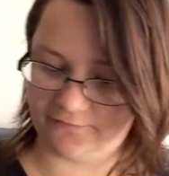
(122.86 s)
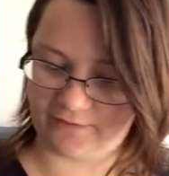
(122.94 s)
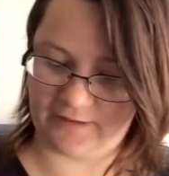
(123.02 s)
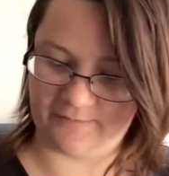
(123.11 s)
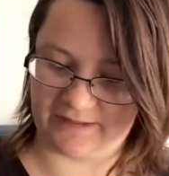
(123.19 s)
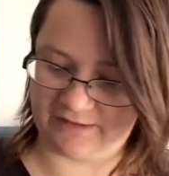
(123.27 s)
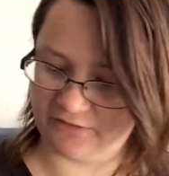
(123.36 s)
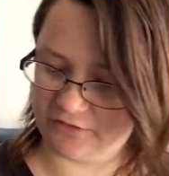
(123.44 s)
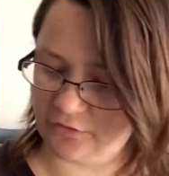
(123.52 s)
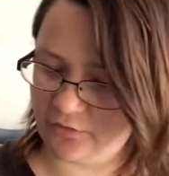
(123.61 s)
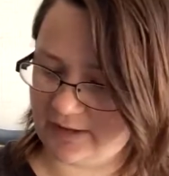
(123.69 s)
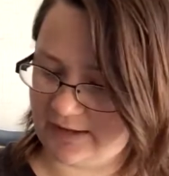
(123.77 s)
It has
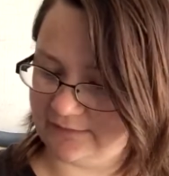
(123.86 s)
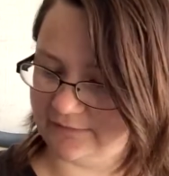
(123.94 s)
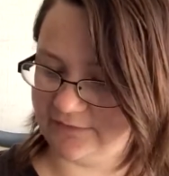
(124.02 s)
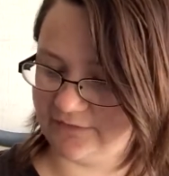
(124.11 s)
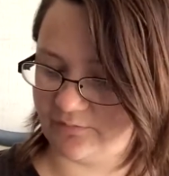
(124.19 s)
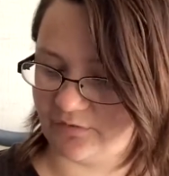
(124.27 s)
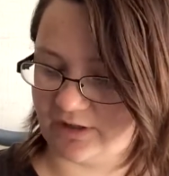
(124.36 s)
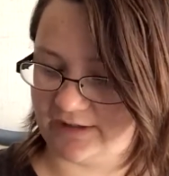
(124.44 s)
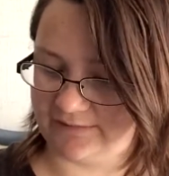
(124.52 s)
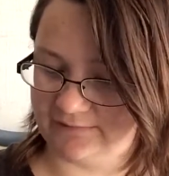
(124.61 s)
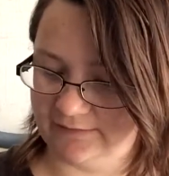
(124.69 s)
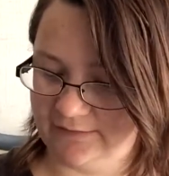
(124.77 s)
two ends,
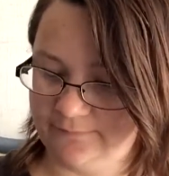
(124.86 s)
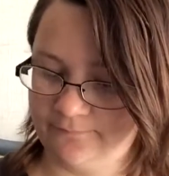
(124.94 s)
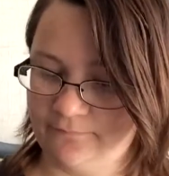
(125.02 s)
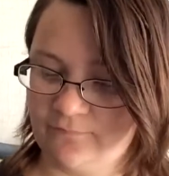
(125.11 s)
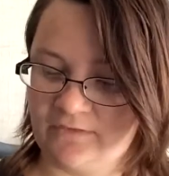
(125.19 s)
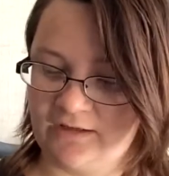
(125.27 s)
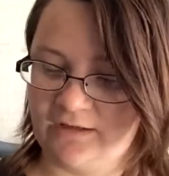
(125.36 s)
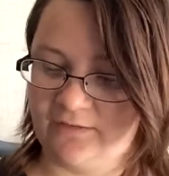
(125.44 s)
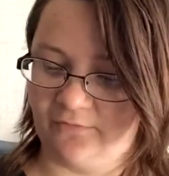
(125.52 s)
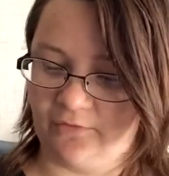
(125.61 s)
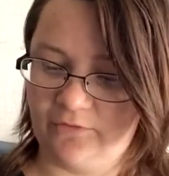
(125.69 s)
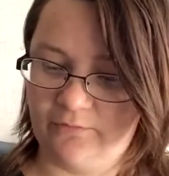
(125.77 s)
surprisingly,
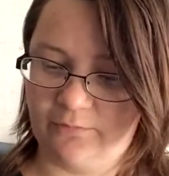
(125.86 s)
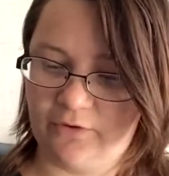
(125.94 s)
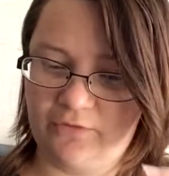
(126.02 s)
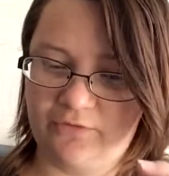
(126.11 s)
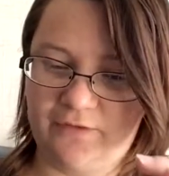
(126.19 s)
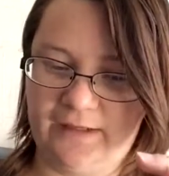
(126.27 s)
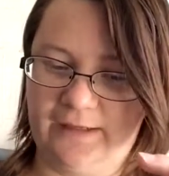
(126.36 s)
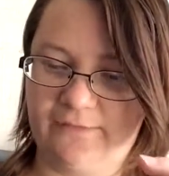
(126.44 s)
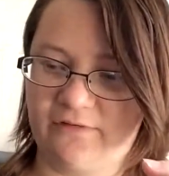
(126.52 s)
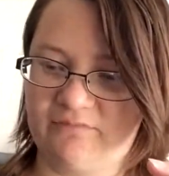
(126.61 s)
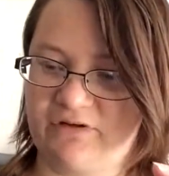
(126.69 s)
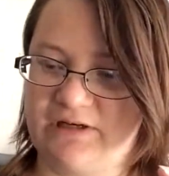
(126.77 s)
both
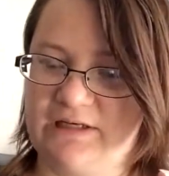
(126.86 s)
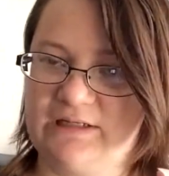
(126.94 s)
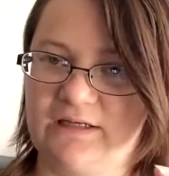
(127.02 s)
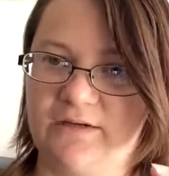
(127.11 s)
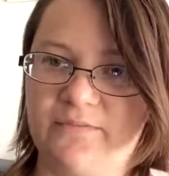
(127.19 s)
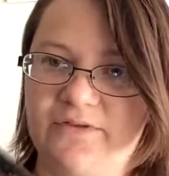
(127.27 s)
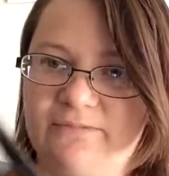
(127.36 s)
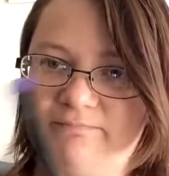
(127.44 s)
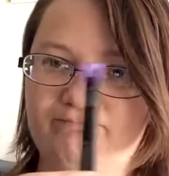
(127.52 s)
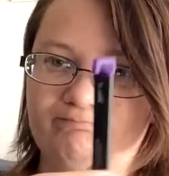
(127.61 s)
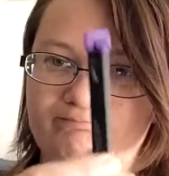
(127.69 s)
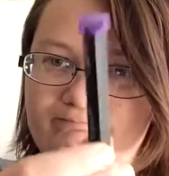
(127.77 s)
rubbery tips,
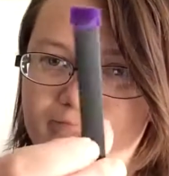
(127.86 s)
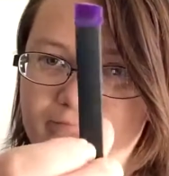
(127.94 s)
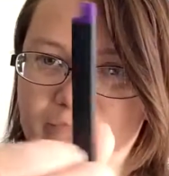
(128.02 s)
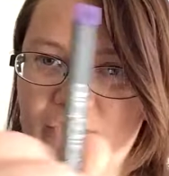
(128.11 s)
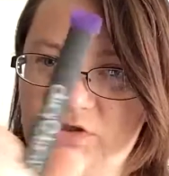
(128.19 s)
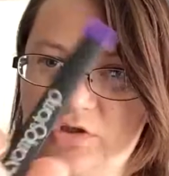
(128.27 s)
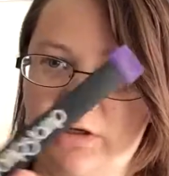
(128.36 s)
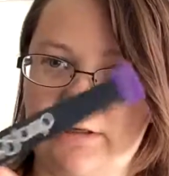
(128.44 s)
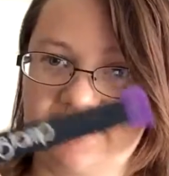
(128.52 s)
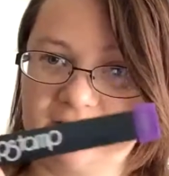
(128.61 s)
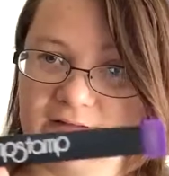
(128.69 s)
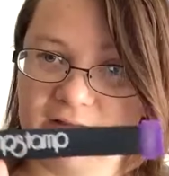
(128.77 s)
which you
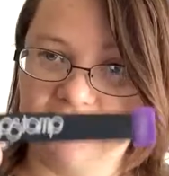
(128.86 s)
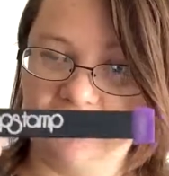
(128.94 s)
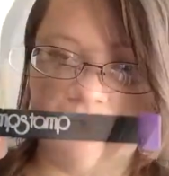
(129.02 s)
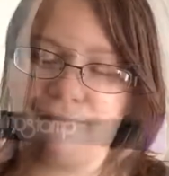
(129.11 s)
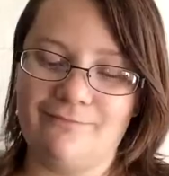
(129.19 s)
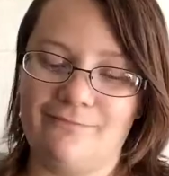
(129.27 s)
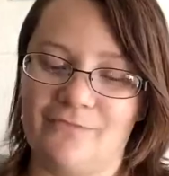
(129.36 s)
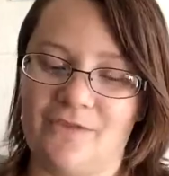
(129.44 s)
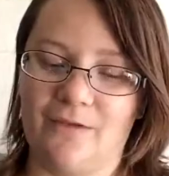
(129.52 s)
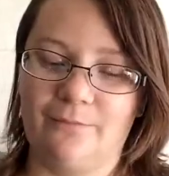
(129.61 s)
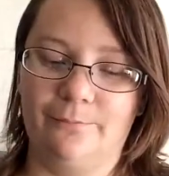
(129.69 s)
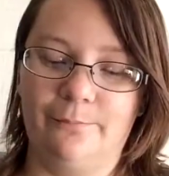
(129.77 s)
guys can see here.
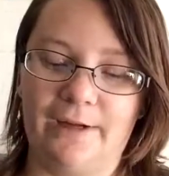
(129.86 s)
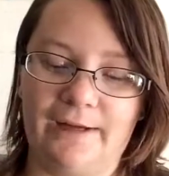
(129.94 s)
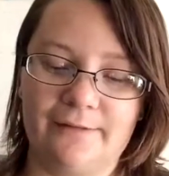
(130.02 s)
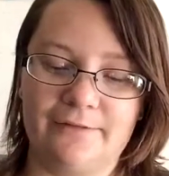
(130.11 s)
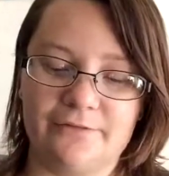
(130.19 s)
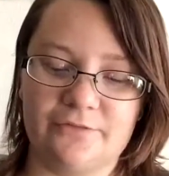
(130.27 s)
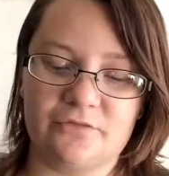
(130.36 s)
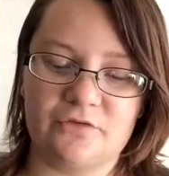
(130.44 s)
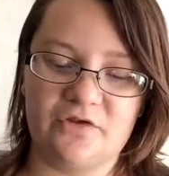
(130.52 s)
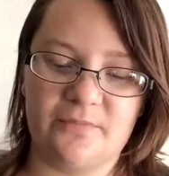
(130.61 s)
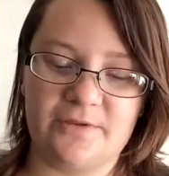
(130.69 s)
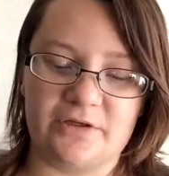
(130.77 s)
But
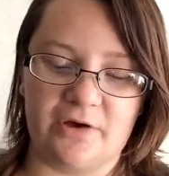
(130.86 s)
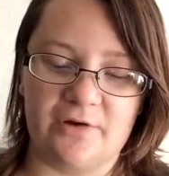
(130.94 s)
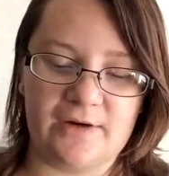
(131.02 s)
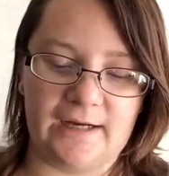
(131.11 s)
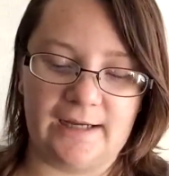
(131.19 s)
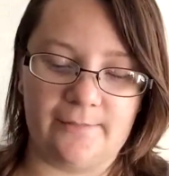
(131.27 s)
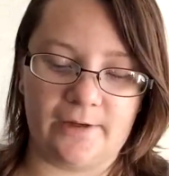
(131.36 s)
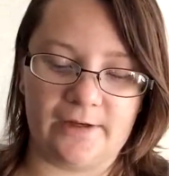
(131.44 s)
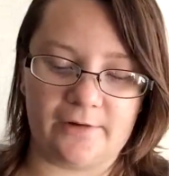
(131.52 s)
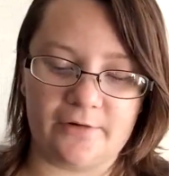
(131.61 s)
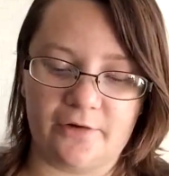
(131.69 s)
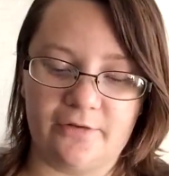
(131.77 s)
truth be told, I
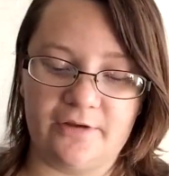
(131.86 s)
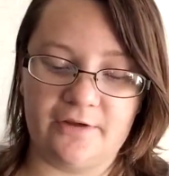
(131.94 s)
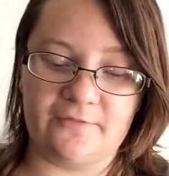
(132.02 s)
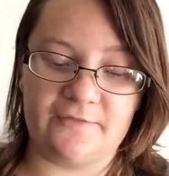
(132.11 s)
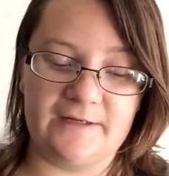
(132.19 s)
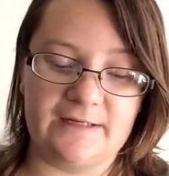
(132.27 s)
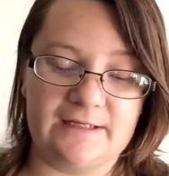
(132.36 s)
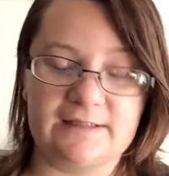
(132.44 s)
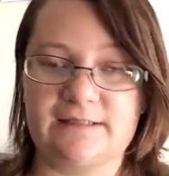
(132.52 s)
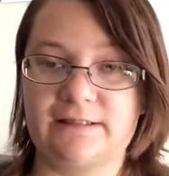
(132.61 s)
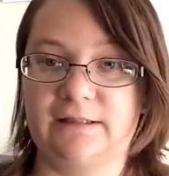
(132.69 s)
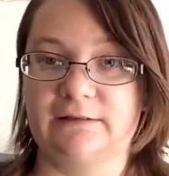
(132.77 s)
don't know if it is
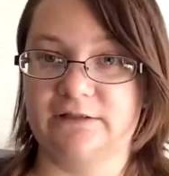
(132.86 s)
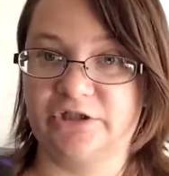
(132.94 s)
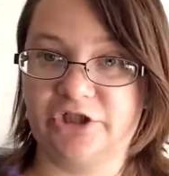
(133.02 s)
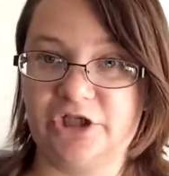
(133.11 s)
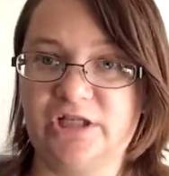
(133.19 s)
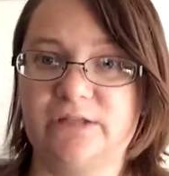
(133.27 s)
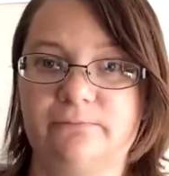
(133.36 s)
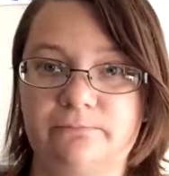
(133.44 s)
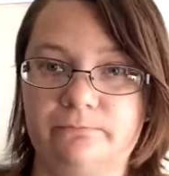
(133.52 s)
the legit